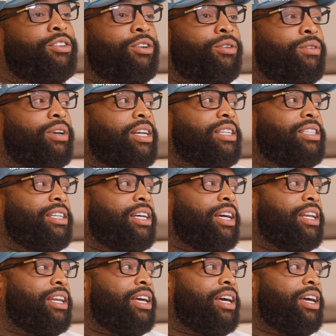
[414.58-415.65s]
So when he
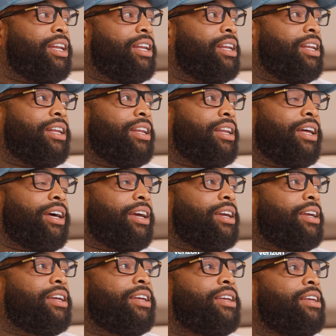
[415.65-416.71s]
said that,
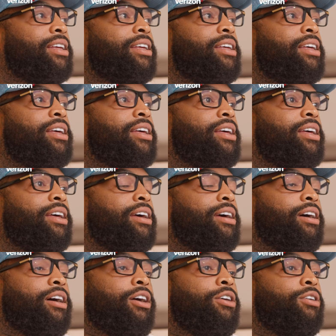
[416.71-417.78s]
like,
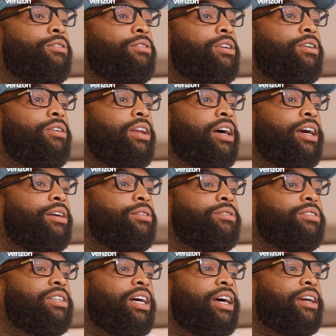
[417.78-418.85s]
I don't know. Like, it
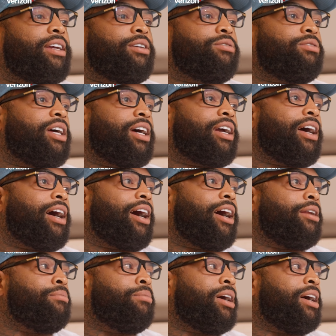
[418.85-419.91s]
was like an
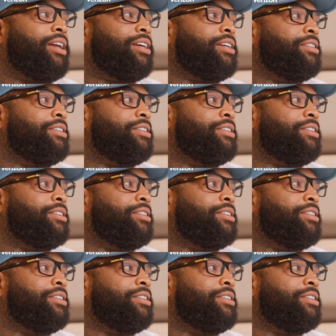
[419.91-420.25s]
out-of-body